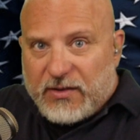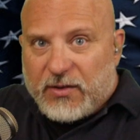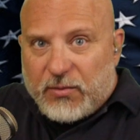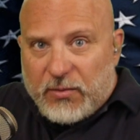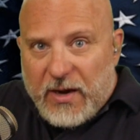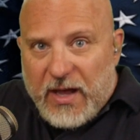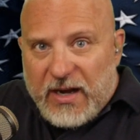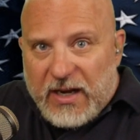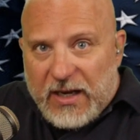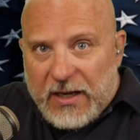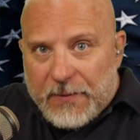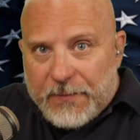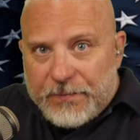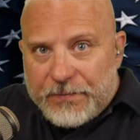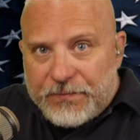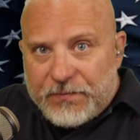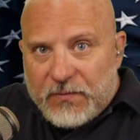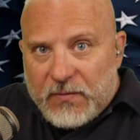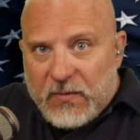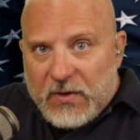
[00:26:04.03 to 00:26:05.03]
ready,
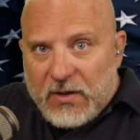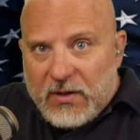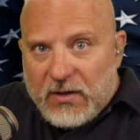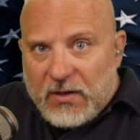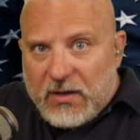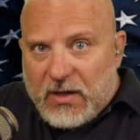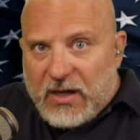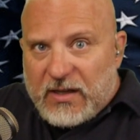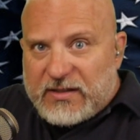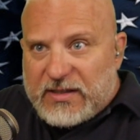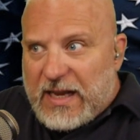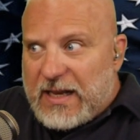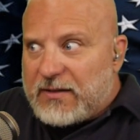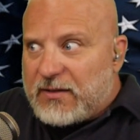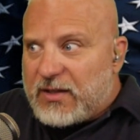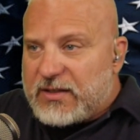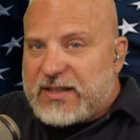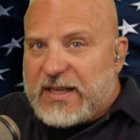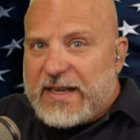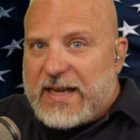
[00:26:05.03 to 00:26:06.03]
because that
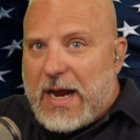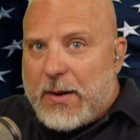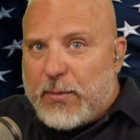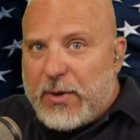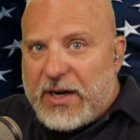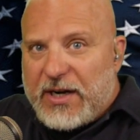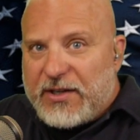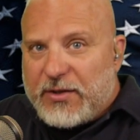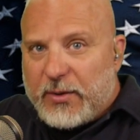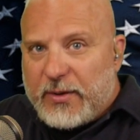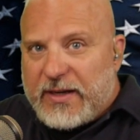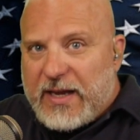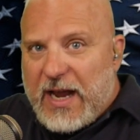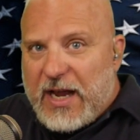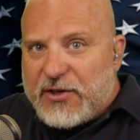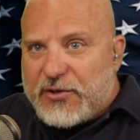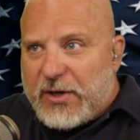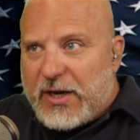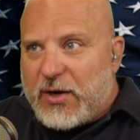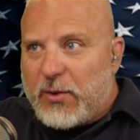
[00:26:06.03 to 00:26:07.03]
looks like I'm ready to
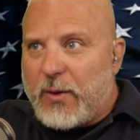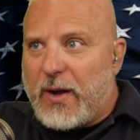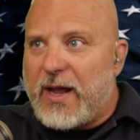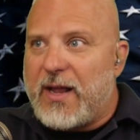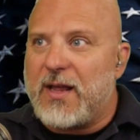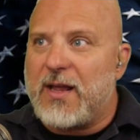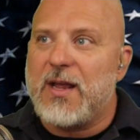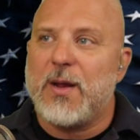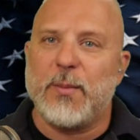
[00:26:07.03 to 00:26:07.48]
engage right away.